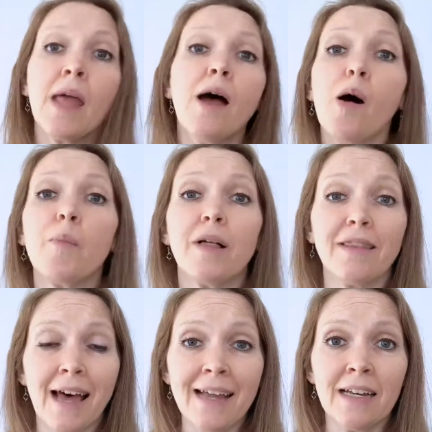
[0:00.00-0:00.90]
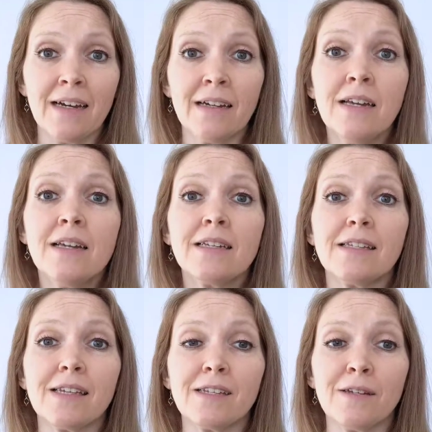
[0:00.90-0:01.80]
Paulina
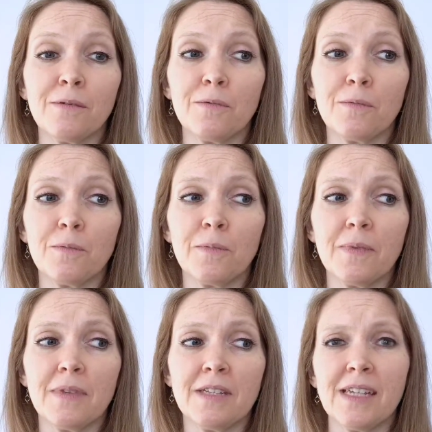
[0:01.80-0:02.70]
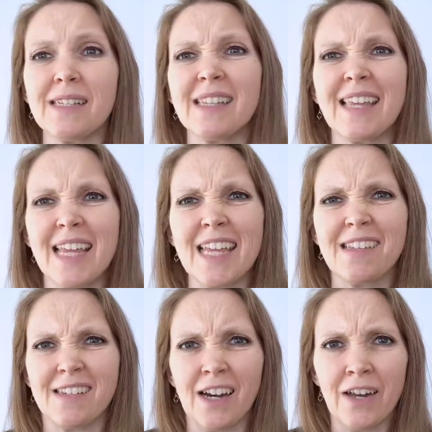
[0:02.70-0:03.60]
doesn't think
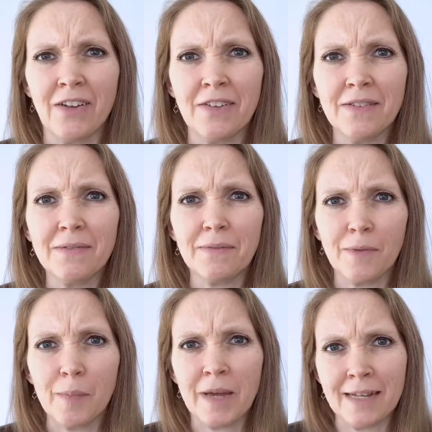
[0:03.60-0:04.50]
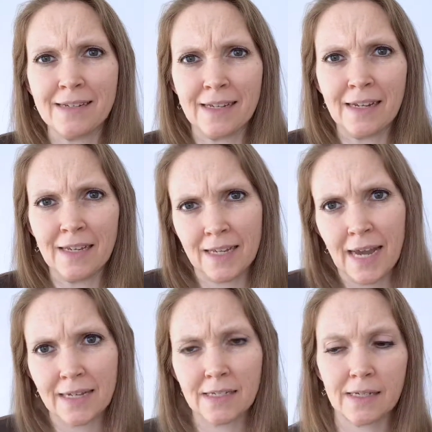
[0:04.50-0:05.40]
he's done repenting
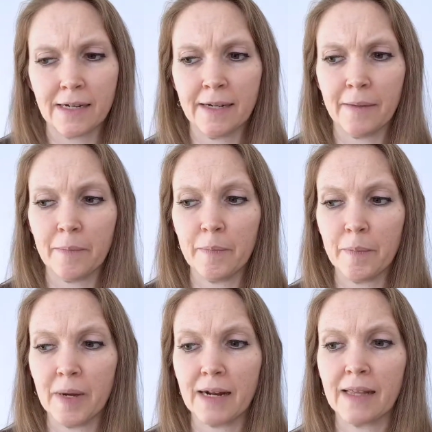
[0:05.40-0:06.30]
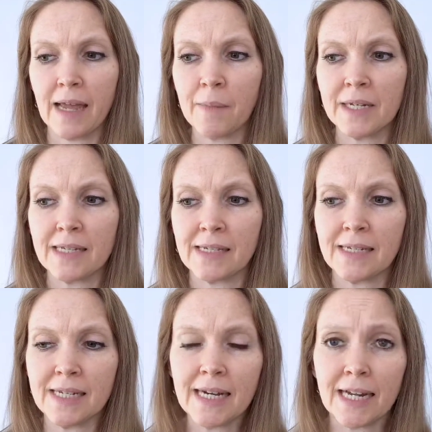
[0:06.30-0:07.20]
yet. But Cleomenes and
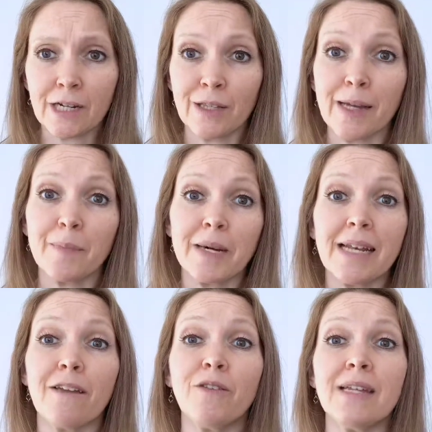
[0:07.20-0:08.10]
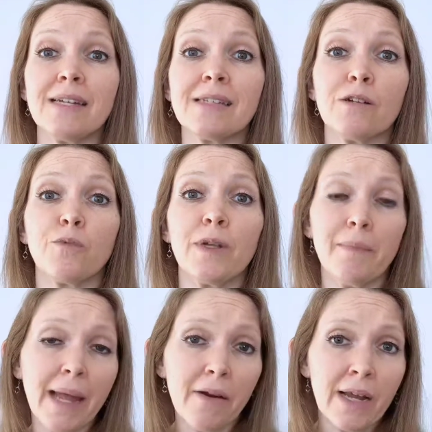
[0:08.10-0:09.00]
Dion are like, but if he doesn't
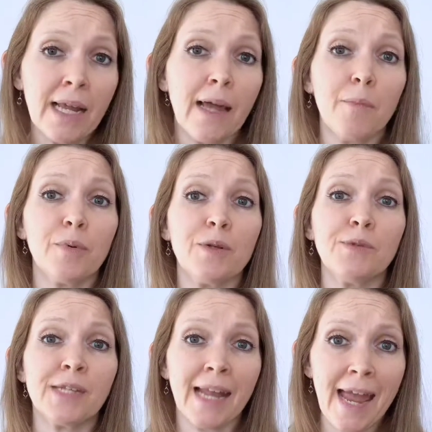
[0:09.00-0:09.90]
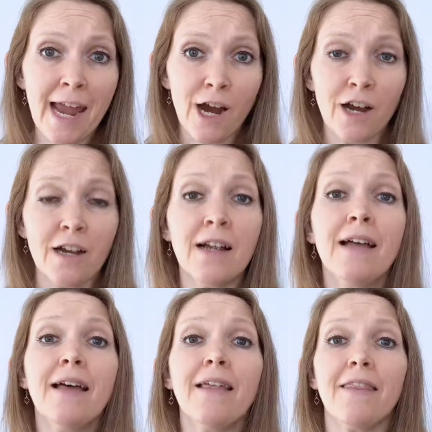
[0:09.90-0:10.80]
remarry and produce an heir,
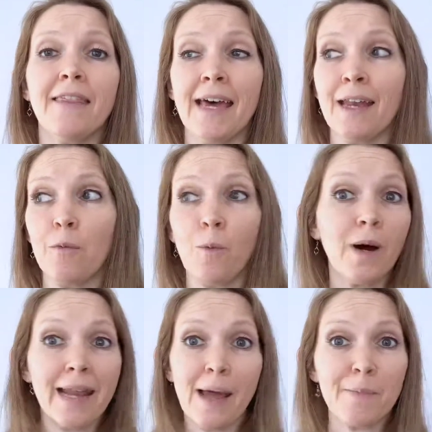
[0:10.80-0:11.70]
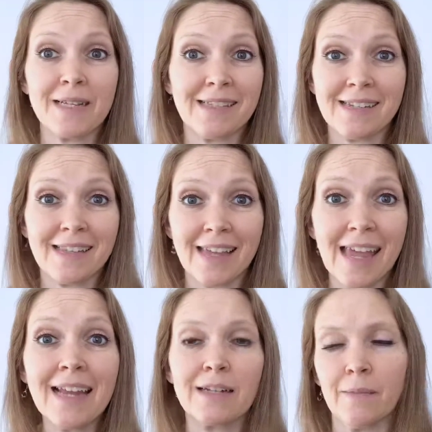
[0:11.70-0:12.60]
then what happens to the
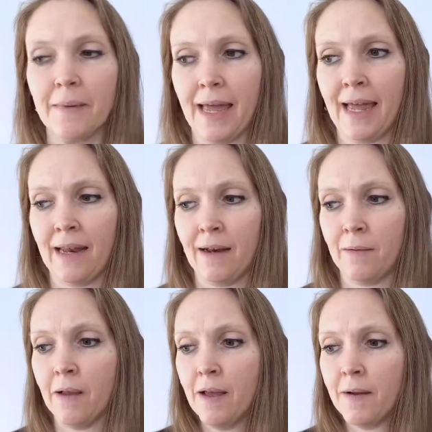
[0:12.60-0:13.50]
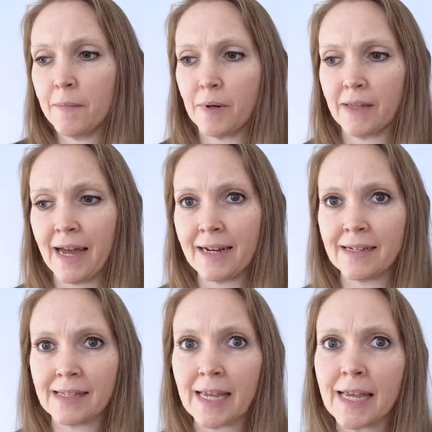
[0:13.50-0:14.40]
kingdom? And Paulina
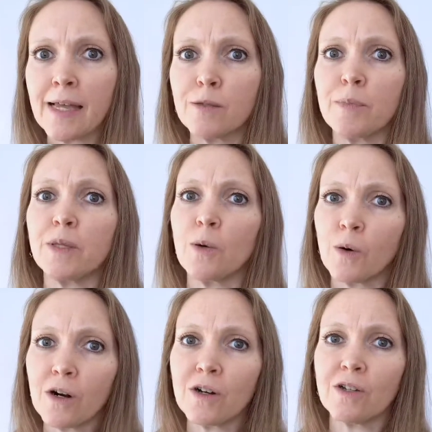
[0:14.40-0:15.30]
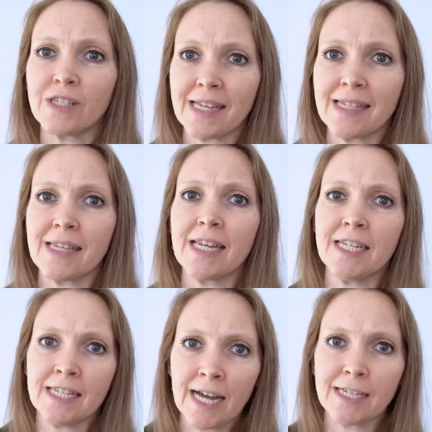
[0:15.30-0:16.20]
is like, yes, but the oracle says that
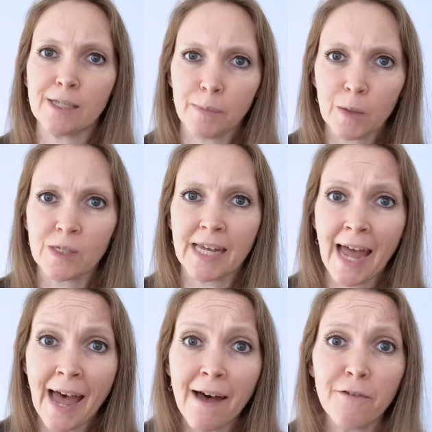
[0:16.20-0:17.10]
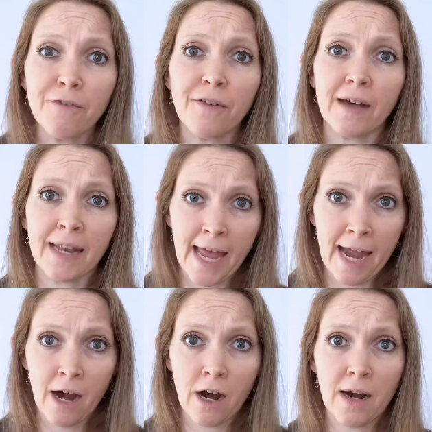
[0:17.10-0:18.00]
he's not supposed to have an
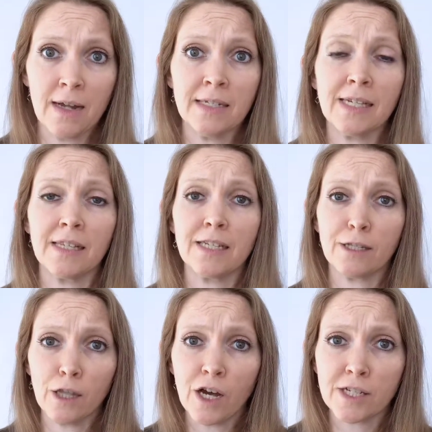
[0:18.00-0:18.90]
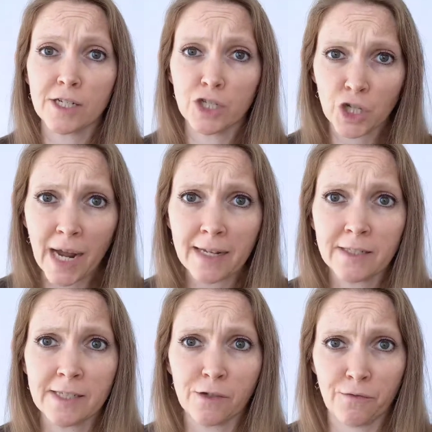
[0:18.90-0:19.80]
heir until his lost
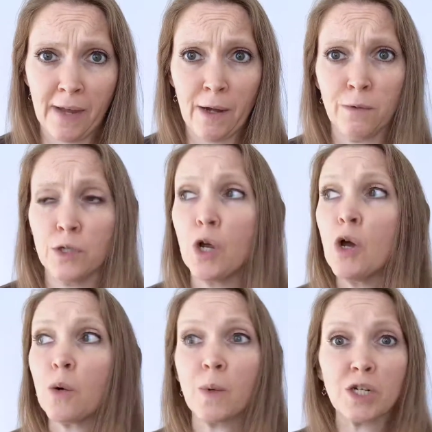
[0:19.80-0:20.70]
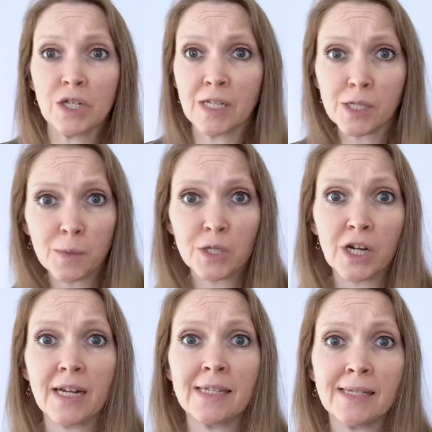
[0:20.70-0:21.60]
child is found, which, unless we're
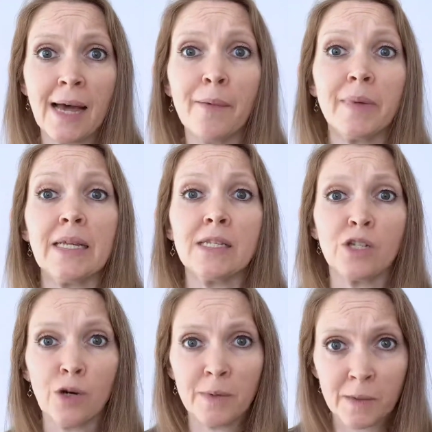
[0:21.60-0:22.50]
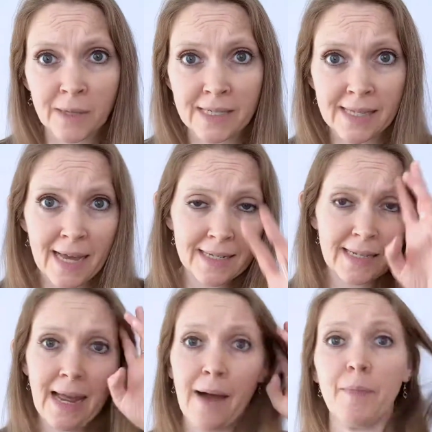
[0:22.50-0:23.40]
talking zombies, nobody wants that
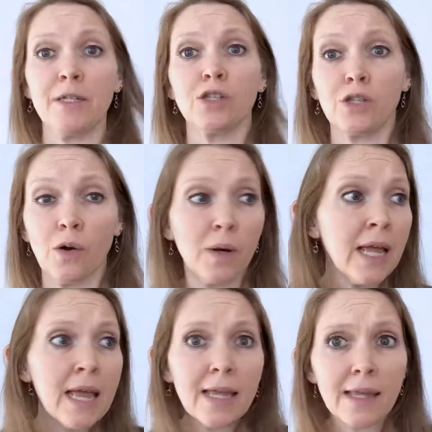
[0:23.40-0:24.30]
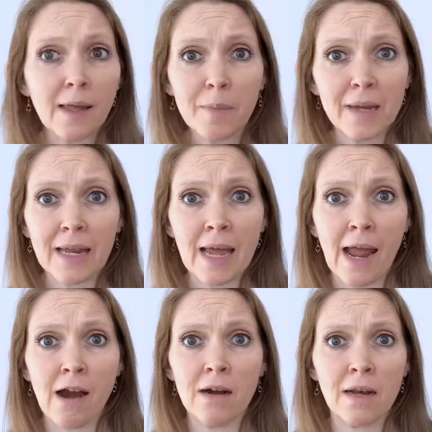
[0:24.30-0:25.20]
to happen. So he can pick an
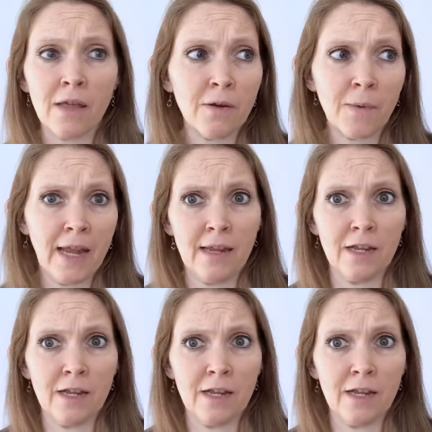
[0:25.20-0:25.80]
heir another way.